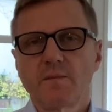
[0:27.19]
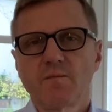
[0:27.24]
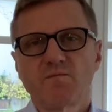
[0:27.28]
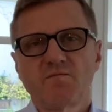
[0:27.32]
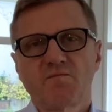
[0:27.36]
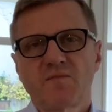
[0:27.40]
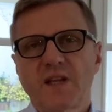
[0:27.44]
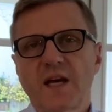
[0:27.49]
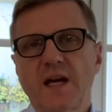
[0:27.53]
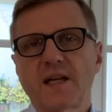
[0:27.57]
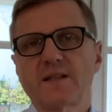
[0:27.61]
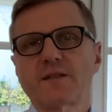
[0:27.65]

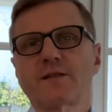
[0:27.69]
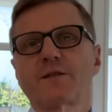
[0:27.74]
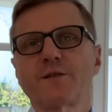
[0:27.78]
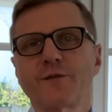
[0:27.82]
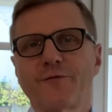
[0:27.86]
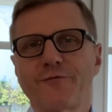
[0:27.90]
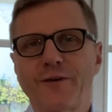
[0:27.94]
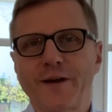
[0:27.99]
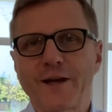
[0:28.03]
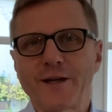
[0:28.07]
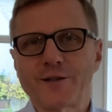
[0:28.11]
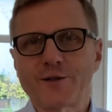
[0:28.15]
That's the
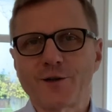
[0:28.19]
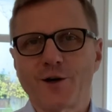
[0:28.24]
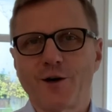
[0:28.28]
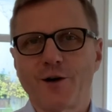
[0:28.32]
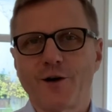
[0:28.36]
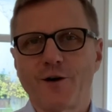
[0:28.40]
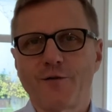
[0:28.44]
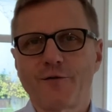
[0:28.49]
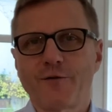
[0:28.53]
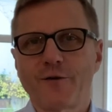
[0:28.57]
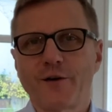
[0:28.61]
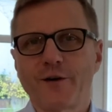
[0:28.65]
fate
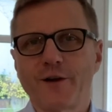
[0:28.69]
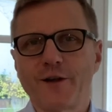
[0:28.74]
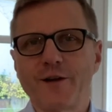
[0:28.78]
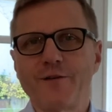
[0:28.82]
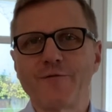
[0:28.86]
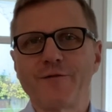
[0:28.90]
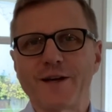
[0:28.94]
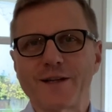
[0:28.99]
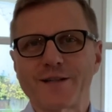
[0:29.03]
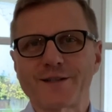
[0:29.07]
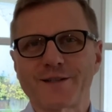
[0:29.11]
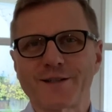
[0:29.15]
of an
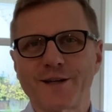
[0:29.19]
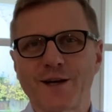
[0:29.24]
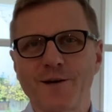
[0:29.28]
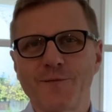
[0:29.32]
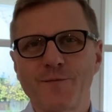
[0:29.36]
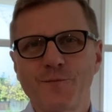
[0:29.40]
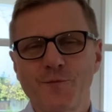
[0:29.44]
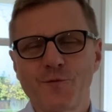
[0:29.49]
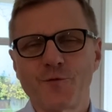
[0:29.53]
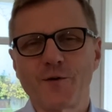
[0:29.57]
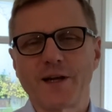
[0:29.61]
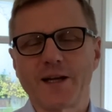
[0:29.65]
investor,
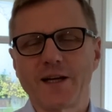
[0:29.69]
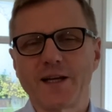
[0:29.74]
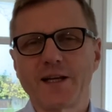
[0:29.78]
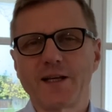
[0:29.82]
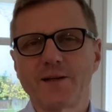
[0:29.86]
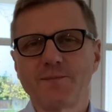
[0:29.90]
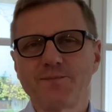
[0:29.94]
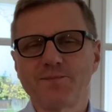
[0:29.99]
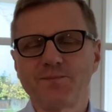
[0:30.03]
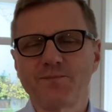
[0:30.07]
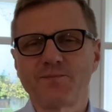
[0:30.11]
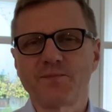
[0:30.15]

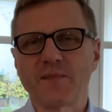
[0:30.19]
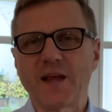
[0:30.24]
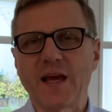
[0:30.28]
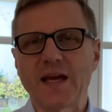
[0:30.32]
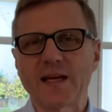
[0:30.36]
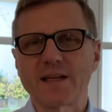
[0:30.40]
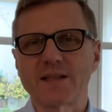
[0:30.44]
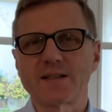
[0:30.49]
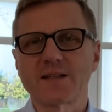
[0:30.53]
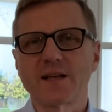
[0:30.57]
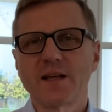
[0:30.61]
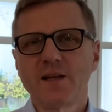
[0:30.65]
really,
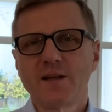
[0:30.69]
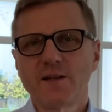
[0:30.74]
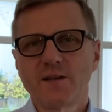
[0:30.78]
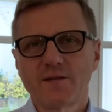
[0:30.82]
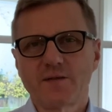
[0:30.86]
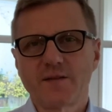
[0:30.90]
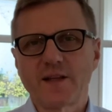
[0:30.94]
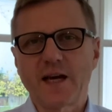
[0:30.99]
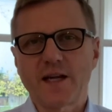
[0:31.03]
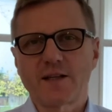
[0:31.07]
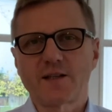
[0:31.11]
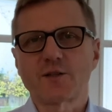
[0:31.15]
and
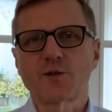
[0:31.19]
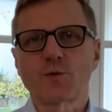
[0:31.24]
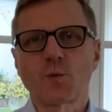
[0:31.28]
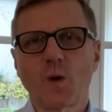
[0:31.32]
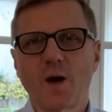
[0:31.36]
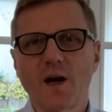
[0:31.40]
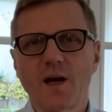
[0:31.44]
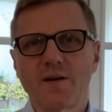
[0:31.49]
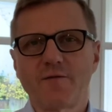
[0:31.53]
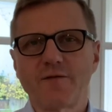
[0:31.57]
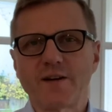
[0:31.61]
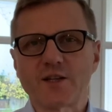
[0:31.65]
that is
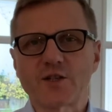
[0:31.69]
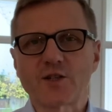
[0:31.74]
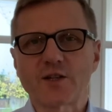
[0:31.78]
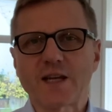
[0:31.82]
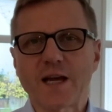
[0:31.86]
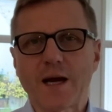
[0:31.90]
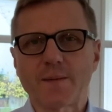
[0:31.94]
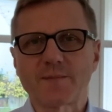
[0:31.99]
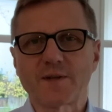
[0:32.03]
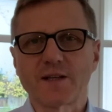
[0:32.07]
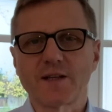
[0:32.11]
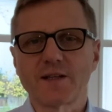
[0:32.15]
why venture
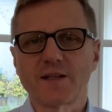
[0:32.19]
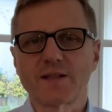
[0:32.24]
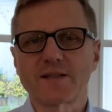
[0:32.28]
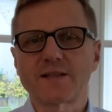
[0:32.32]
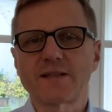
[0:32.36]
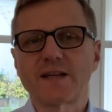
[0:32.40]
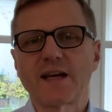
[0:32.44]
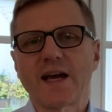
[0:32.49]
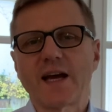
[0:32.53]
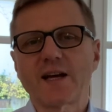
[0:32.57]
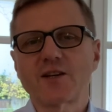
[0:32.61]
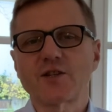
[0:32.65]
capitalists,
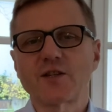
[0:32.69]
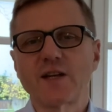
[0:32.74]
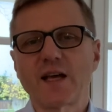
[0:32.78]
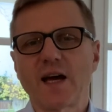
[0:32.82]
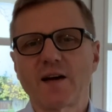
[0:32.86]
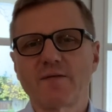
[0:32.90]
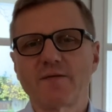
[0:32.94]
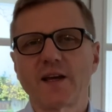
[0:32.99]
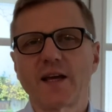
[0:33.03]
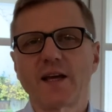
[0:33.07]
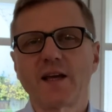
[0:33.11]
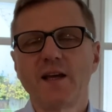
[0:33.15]
they actually
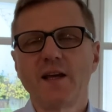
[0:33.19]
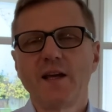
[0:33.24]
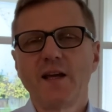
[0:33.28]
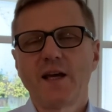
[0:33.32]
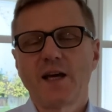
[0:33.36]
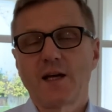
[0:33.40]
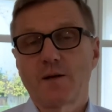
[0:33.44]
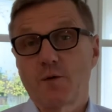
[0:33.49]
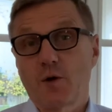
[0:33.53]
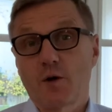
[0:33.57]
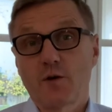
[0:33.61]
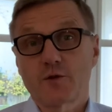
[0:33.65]
have a,
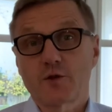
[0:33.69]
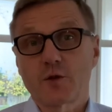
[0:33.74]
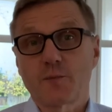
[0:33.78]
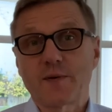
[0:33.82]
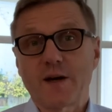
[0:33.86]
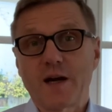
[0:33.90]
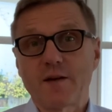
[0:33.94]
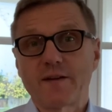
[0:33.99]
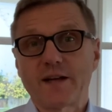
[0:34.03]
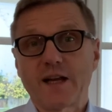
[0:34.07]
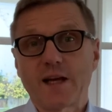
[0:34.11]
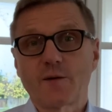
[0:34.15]
and also
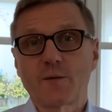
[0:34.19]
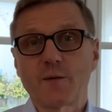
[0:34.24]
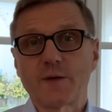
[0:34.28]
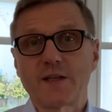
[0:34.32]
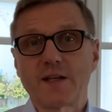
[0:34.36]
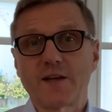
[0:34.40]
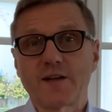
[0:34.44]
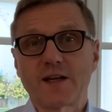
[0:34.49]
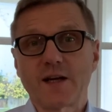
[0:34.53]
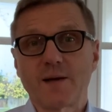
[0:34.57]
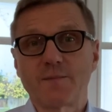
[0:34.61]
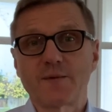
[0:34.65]
private
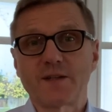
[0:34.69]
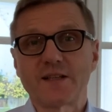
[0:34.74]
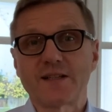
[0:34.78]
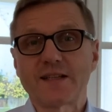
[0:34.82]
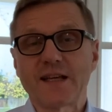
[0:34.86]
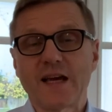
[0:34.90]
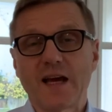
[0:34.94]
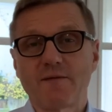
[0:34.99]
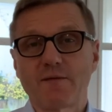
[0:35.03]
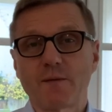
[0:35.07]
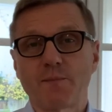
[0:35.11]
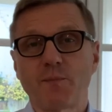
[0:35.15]
equity companies,
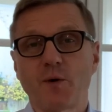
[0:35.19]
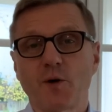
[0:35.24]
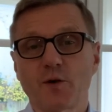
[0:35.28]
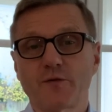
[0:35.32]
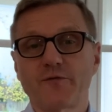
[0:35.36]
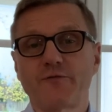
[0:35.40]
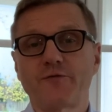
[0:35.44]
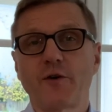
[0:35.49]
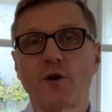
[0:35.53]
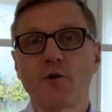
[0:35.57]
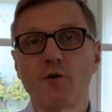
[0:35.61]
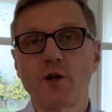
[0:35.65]
they have a
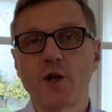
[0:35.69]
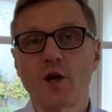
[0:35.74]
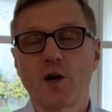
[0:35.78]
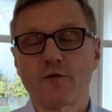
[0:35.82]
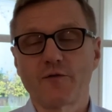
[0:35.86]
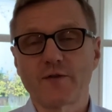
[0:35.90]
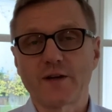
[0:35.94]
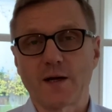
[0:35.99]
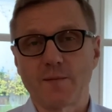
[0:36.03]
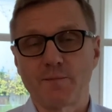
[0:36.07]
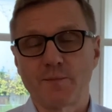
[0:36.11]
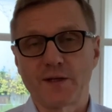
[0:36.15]
portfolio
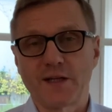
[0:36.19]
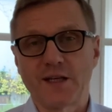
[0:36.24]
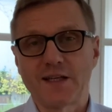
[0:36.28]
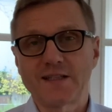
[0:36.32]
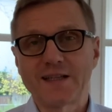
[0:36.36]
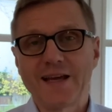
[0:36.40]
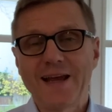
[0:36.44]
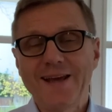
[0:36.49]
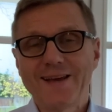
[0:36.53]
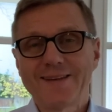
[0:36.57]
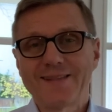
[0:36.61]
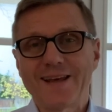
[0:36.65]
of companies
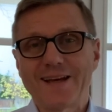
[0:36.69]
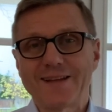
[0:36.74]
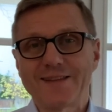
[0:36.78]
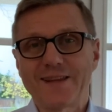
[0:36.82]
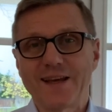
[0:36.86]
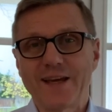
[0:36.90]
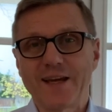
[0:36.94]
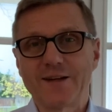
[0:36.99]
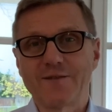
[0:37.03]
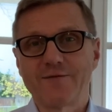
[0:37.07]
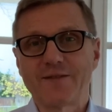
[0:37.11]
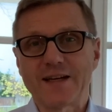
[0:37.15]
that
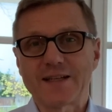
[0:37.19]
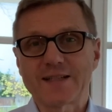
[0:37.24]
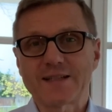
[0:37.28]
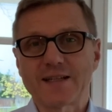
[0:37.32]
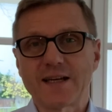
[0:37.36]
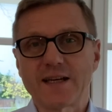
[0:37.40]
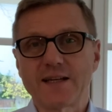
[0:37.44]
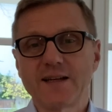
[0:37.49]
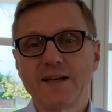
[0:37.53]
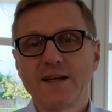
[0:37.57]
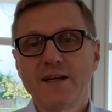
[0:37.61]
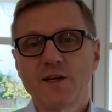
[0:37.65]
they invest
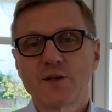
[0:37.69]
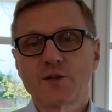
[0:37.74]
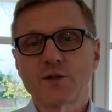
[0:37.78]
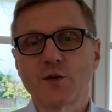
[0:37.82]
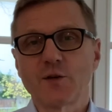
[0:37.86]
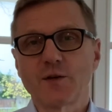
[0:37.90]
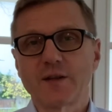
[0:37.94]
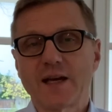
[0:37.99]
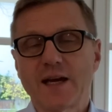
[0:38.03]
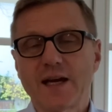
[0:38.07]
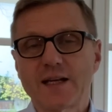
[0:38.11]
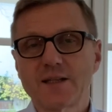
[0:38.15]
in,
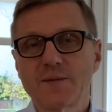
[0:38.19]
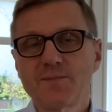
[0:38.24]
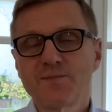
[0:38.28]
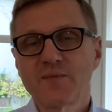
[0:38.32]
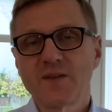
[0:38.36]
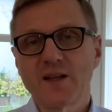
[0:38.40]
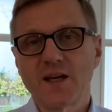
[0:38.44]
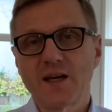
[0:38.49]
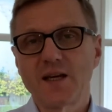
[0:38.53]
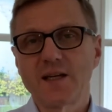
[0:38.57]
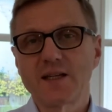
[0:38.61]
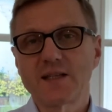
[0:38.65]
so that
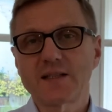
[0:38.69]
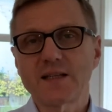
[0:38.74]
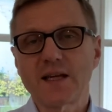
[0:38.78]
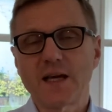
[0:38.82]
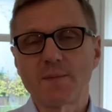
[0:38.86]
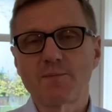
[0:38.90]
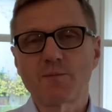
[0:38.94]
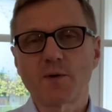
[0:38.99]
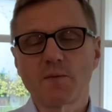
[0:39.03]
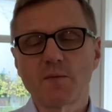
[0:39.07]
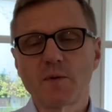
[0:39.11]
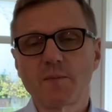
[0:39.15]
there is
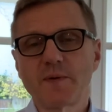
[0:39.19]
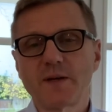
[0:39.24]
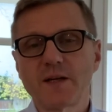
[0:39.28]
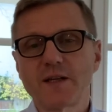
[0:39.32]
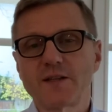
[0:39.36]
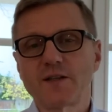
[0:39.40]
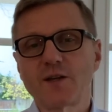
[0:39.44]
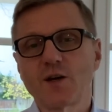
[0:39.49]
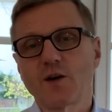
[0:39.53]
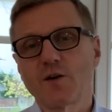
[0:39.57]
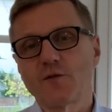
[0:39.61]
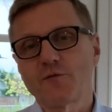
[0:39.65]
a
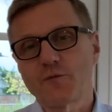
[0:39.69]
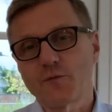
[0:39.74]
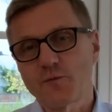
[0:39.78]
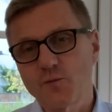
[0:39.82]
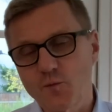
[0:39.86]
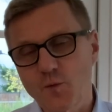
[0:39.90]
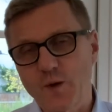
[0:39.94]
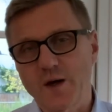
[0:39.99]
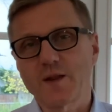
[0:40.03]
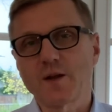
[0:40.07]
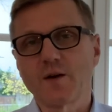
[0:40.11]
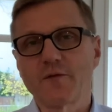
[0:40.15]
probability of
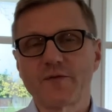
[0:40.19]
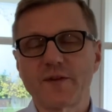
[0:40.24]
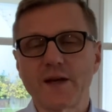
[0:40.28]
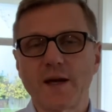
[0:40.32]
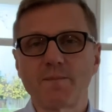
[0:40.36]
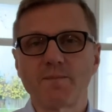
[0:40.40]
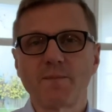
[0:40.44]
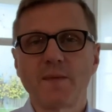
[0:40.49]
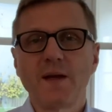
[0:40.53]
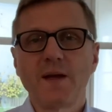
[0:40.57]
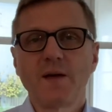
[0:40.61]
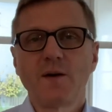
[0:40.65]
one of
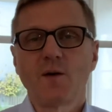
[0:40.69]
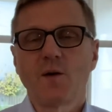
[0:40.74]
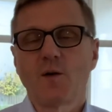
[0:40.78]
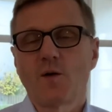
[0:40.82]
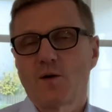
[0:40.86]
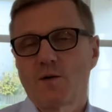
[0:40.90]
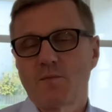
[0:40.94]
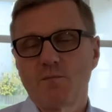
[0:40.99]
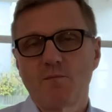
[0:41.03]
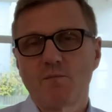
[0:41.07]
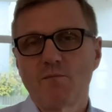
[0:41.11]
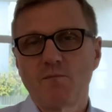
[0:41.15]
them, or